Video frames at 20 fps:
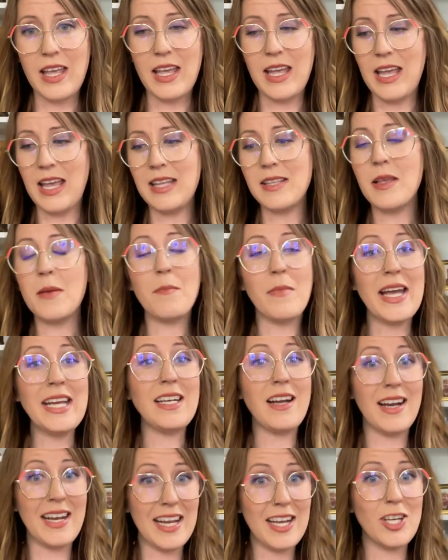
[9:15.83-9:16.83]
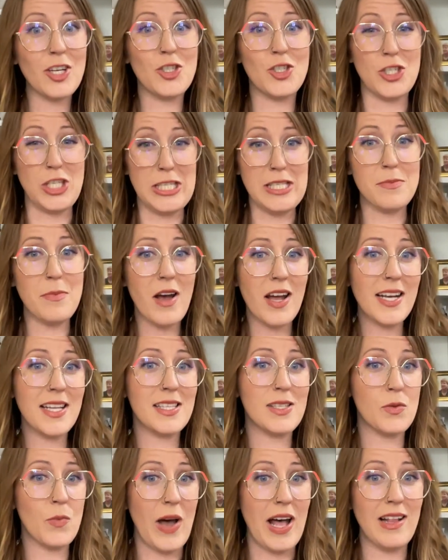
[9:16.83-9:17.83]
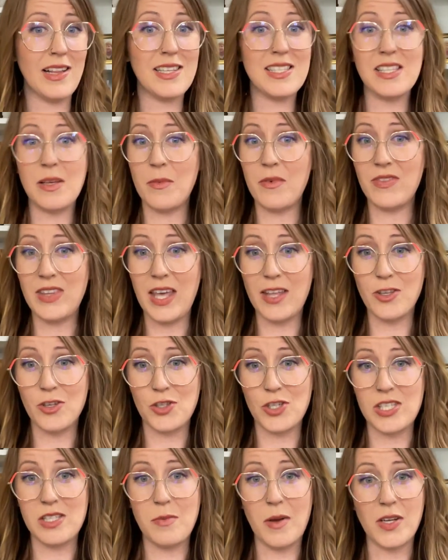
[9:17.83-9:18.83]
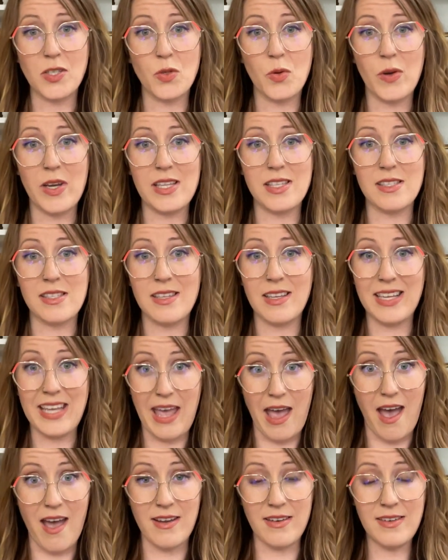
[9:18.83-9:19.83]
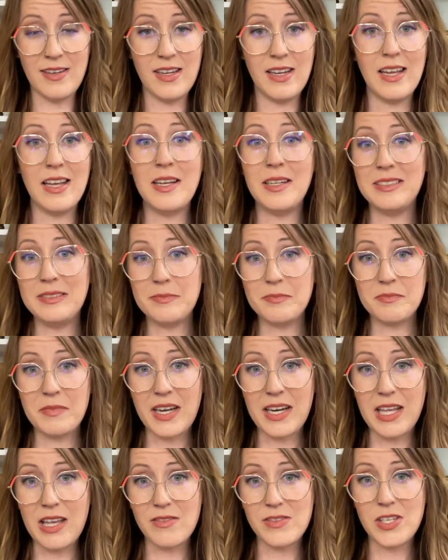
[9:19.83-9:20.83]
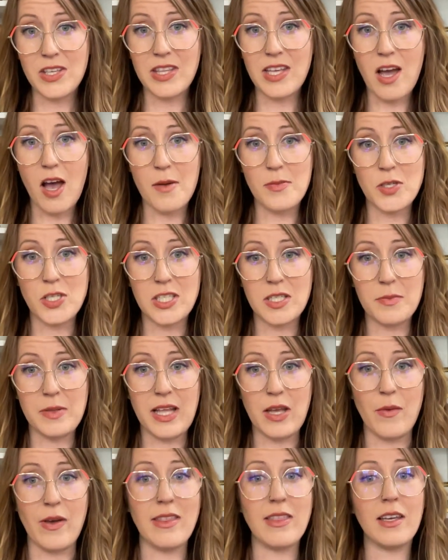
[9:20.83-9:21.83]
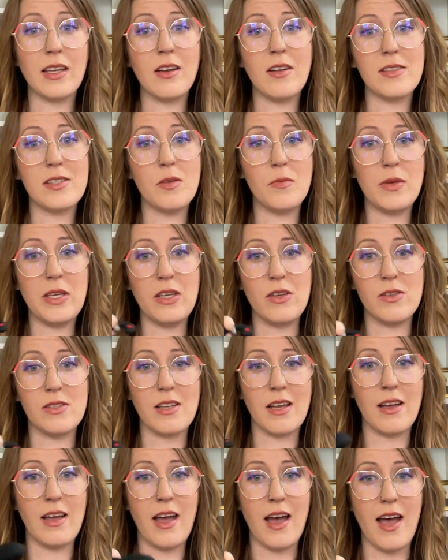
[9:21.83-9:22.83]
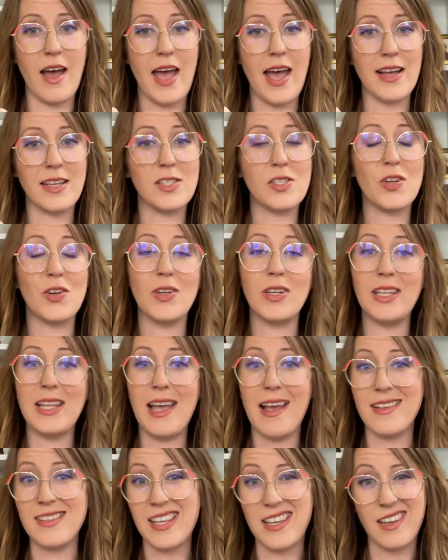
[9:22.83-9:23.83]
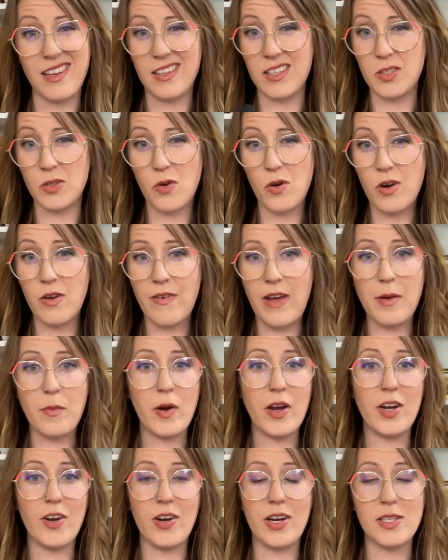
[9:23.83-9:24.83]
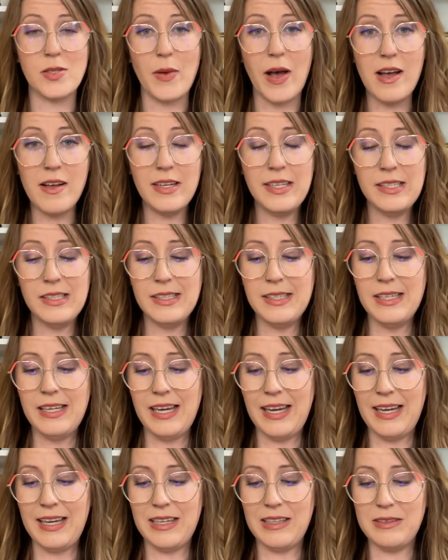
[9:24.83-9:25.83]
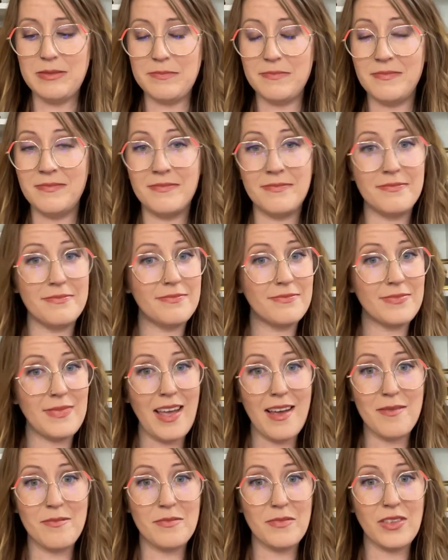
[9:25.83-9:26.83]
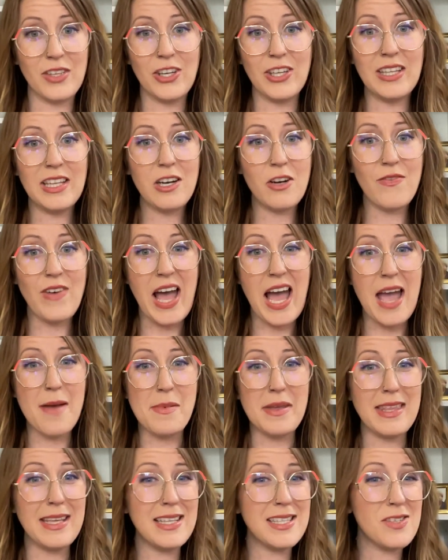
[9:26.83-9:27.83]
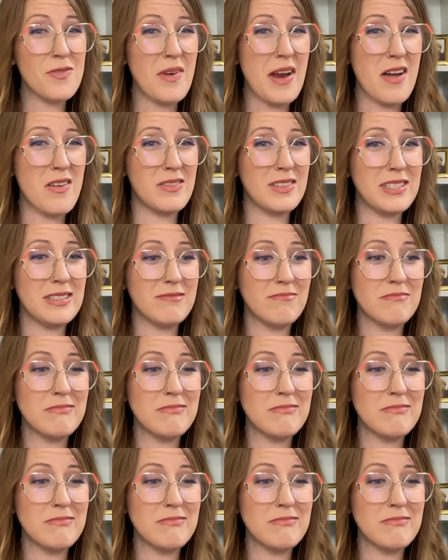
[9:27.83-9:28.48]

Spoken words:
it might not hit your G-spot as well as some of the other G-spot toys can, but it gives you the option to play with. It can also be used externally as a clitoral vibrator as well. Yeah, good little vibe. I think it's around